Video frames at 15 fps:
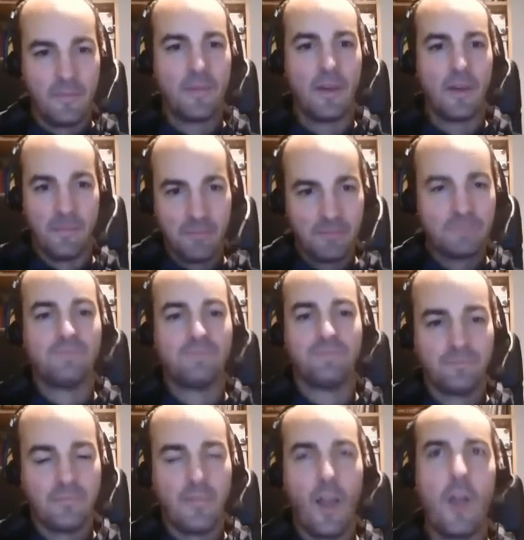Yeah.
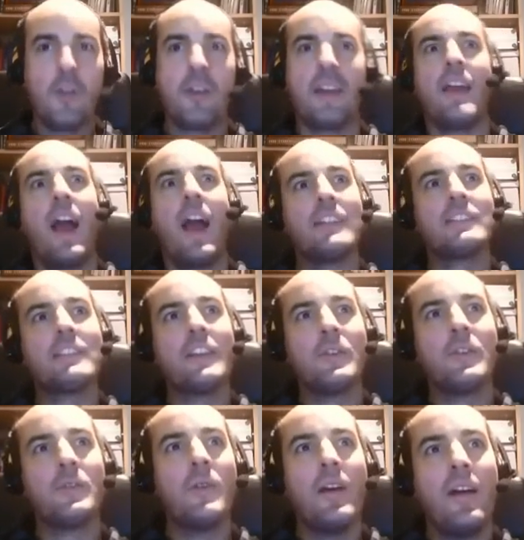Okay, and
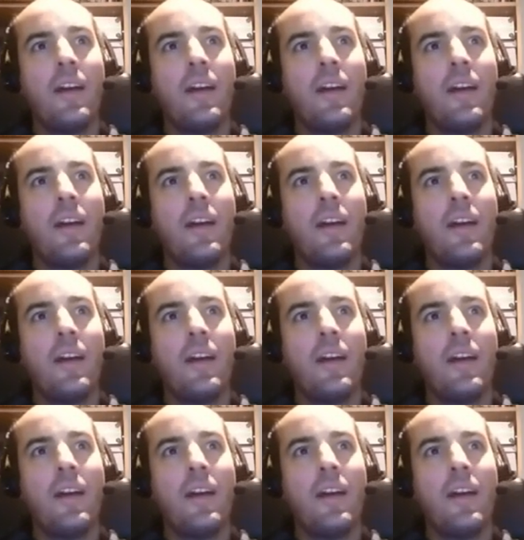so